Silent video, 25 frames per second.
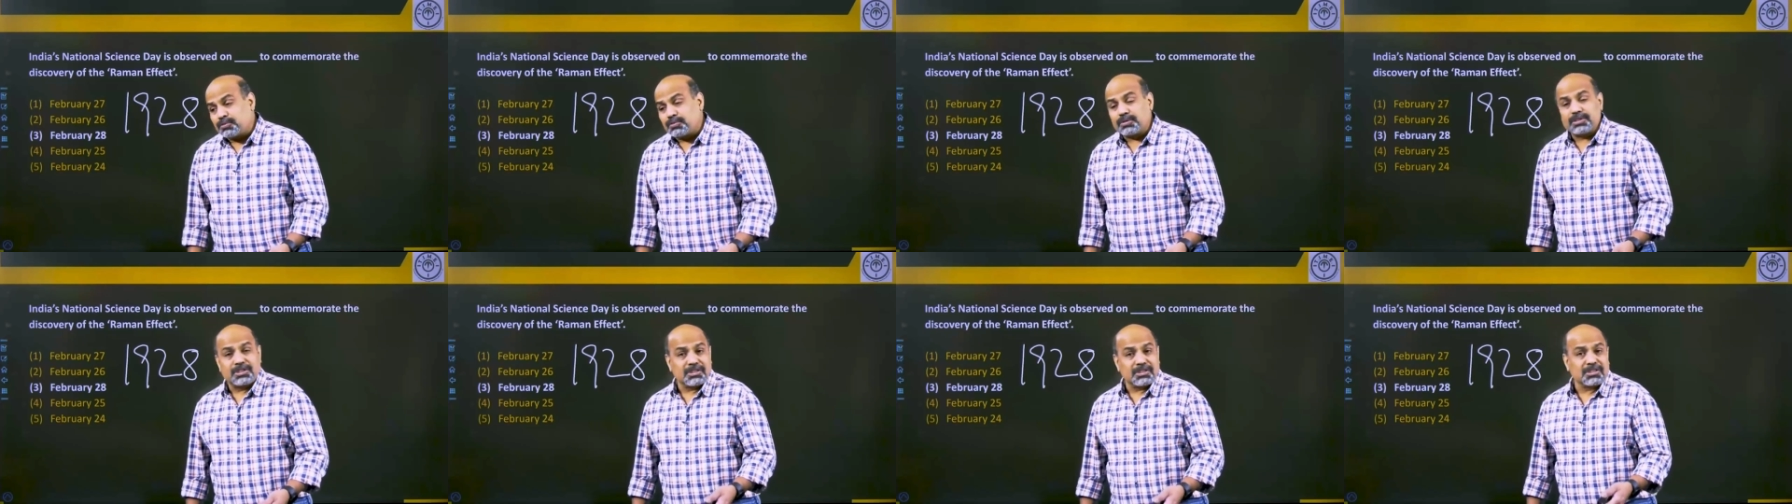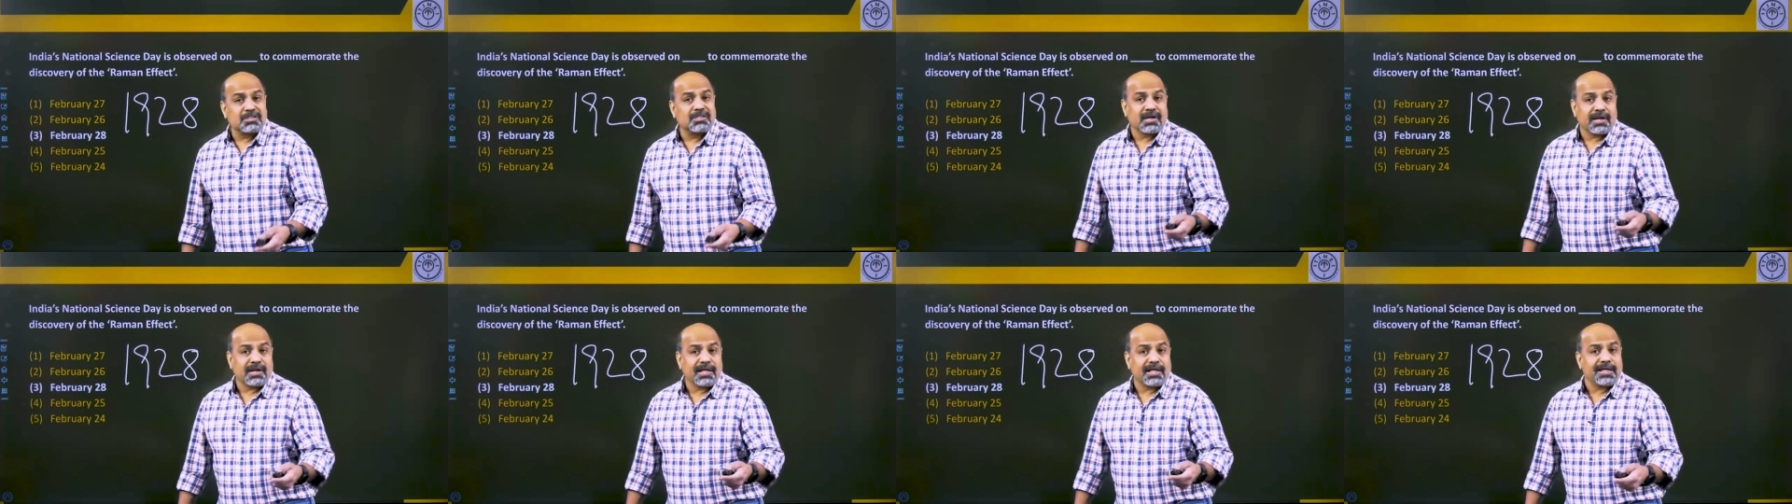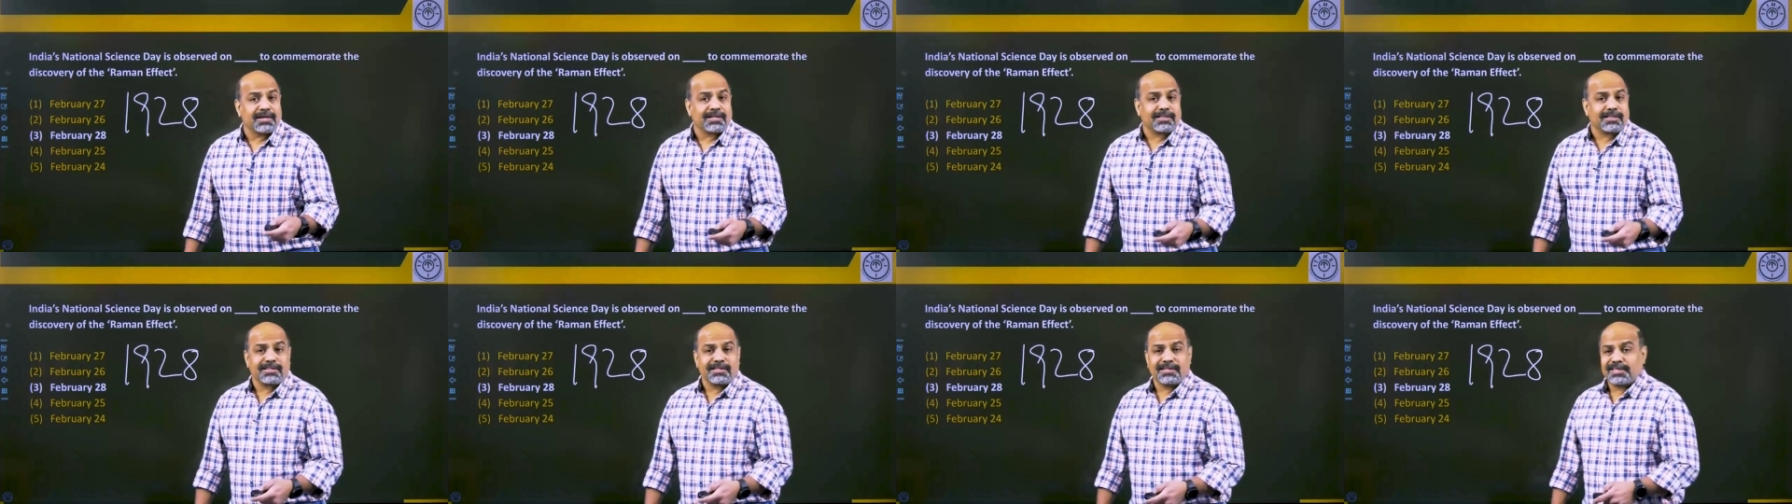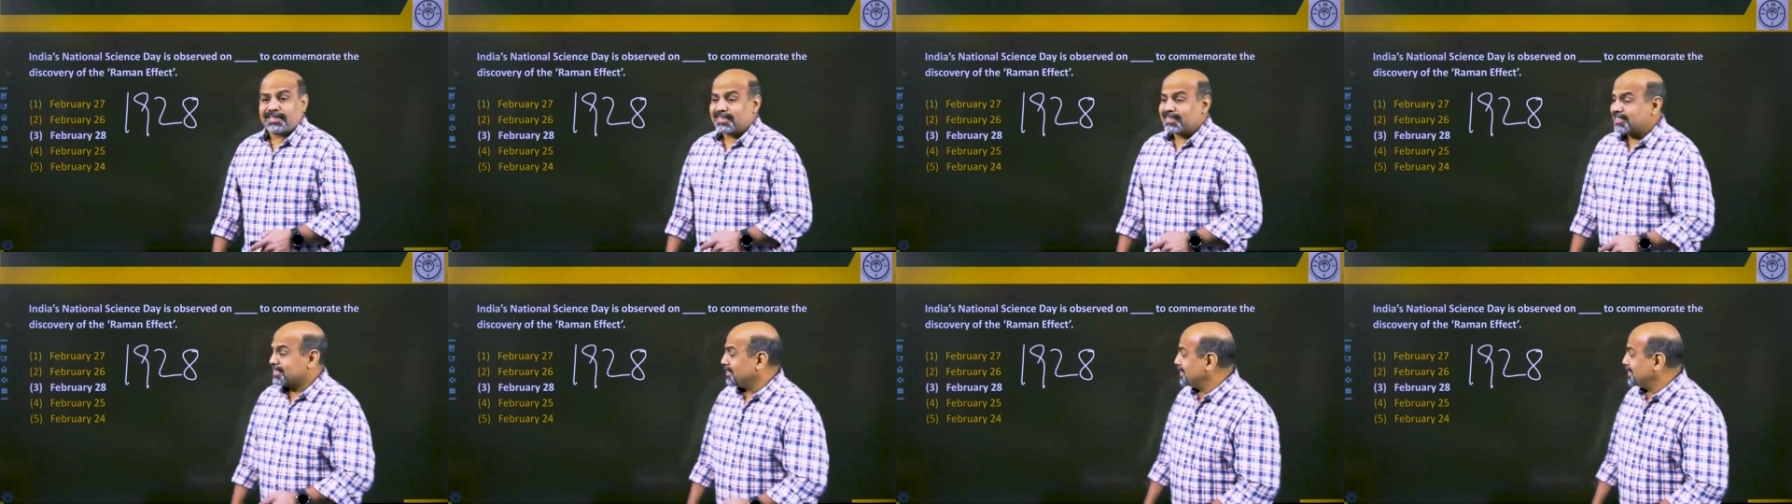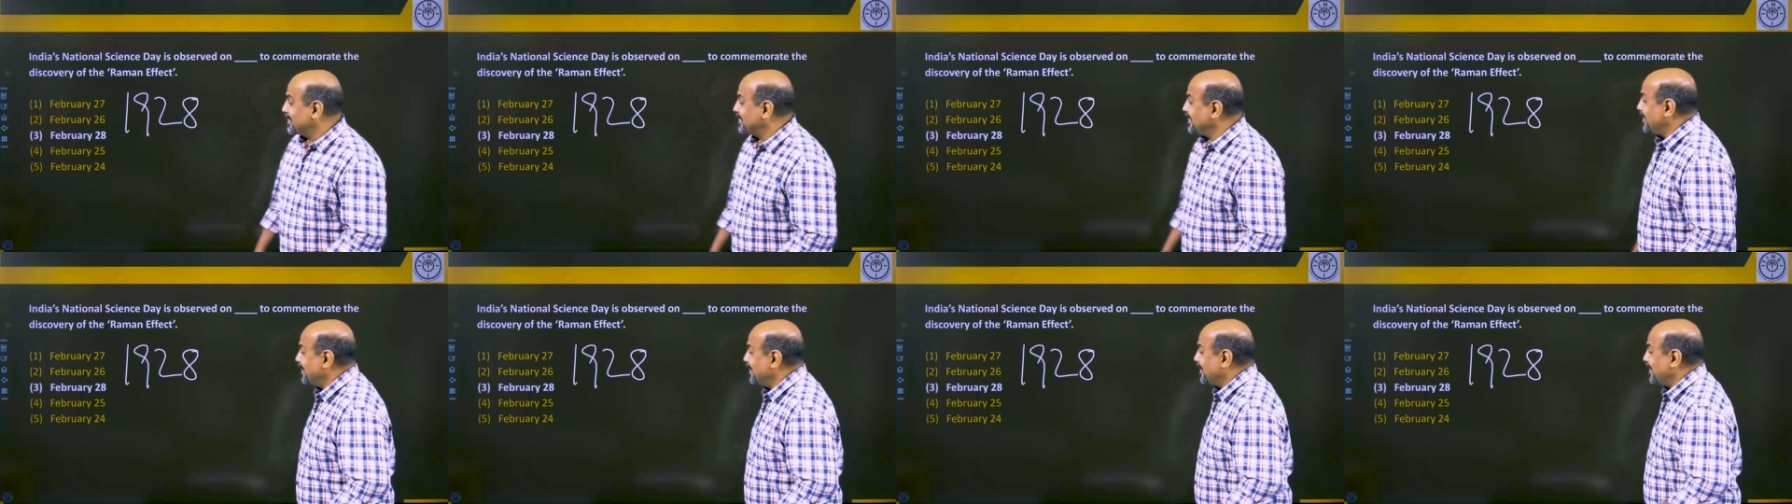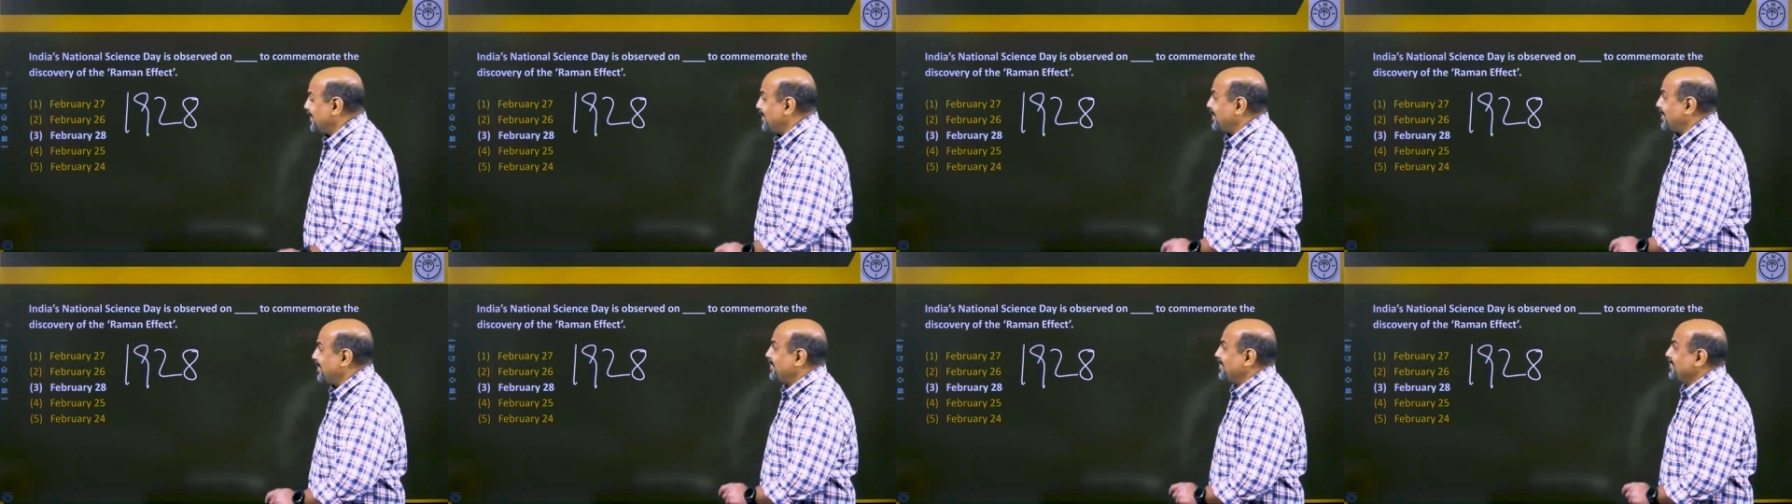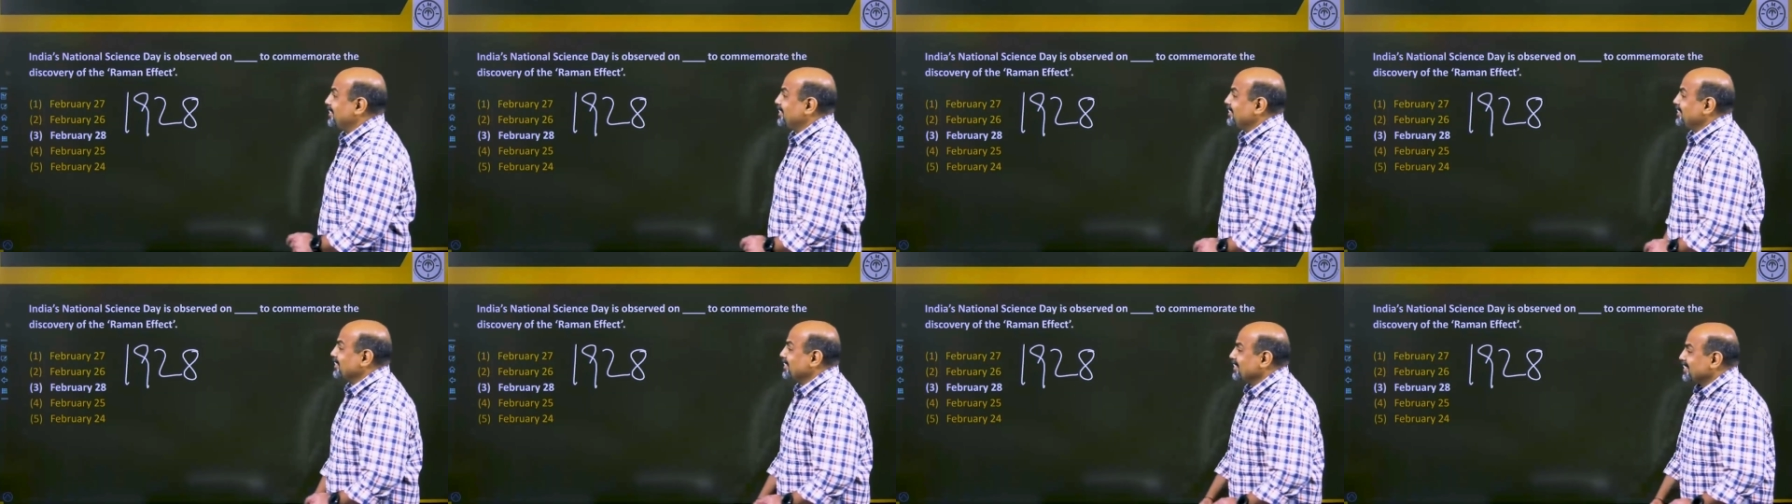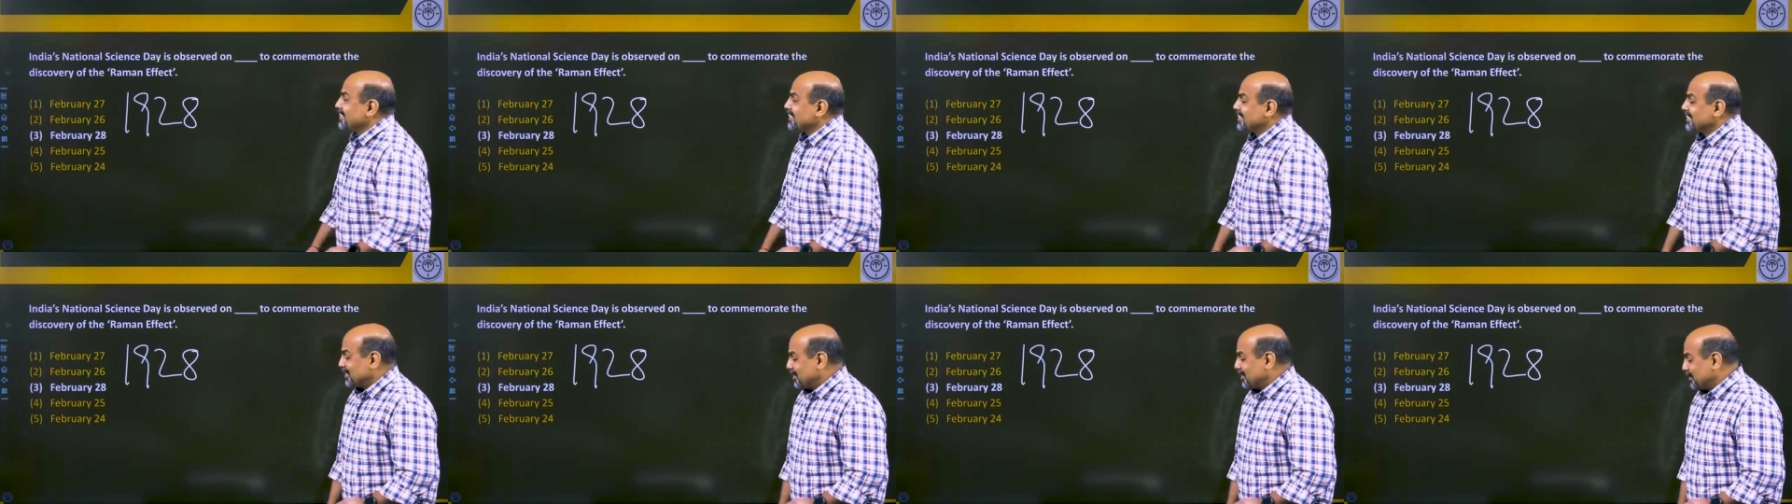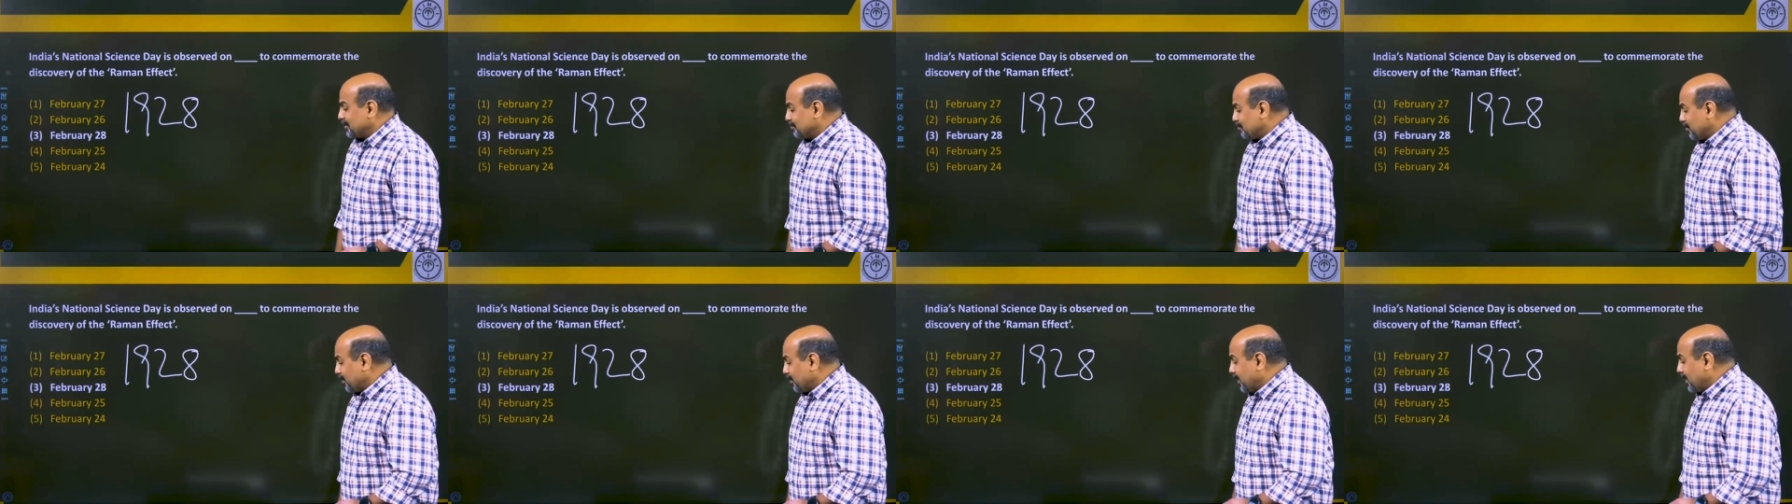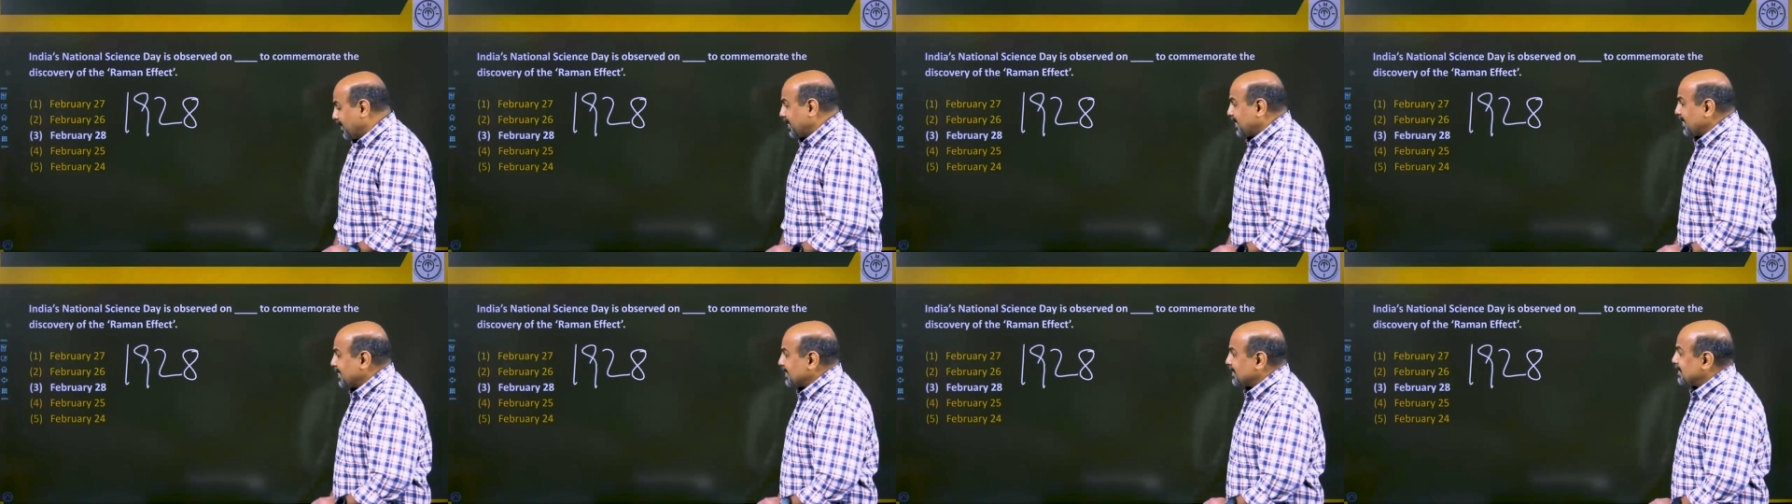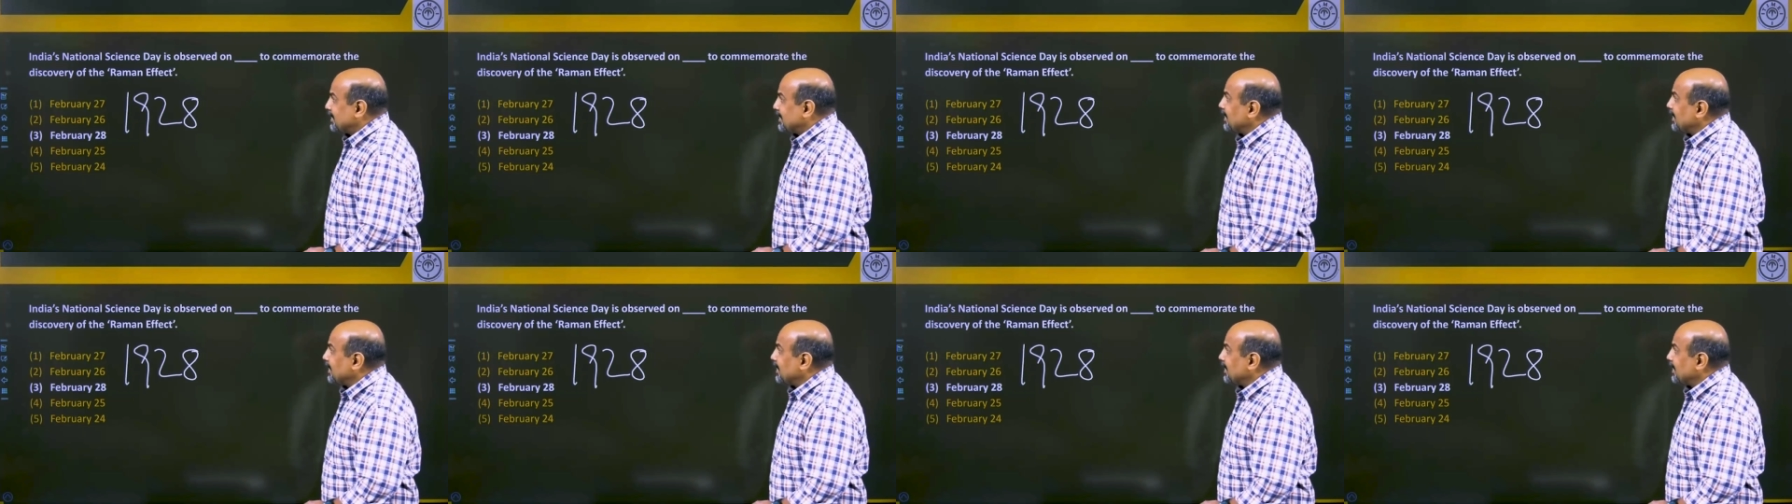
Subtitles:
which is the rare thing. So I guess